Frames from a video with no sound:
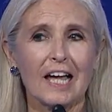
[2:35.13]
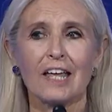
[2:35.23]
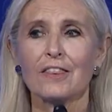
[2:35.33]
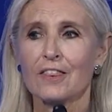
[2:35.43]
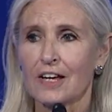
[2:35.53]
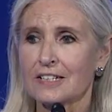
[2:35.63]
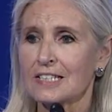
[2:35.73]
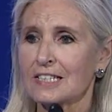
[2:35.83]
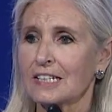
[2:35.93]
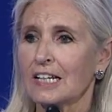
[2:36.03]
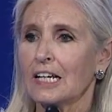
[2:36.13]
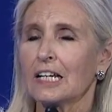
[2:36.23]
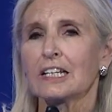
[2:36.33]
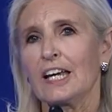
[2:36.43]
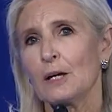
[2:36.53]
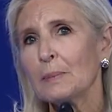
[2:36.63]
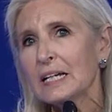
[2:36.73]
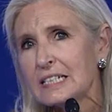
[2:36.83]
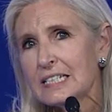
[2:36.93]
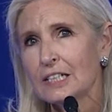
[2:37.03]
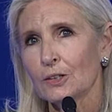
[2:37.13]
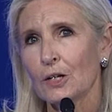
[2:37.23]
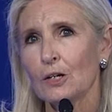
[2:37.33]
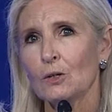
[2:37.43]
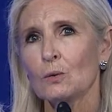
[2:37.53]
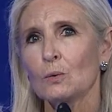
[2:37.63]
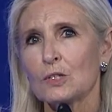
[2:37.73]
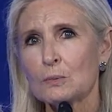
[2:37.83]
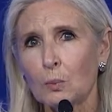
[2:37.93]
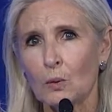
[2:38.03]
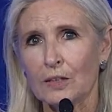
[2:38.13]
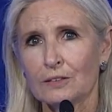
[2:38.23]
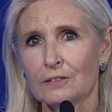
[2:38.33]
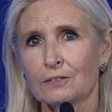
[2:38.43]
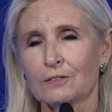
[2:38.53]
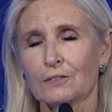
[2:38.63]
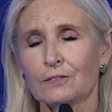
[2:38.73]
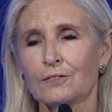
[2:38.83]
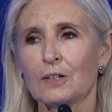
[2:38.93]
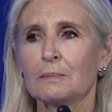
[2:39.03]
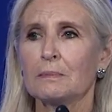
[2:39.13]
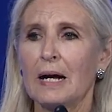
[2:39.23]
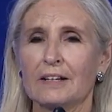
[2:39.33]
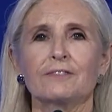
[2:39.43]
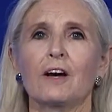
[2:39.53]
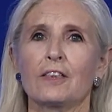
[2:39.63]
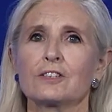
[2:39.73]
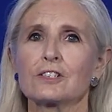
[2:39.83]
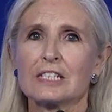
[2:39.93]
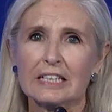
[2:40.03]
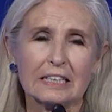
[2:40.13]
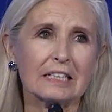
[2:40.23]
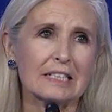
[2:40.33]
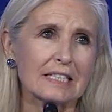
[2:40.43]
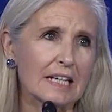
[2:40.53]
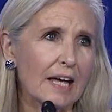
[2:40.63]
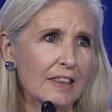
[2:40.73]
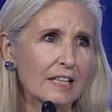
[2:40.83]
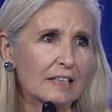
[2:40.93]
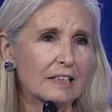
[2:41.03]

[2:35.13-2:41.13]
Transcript: And thus, Campaign Zero was born from my father's needless death.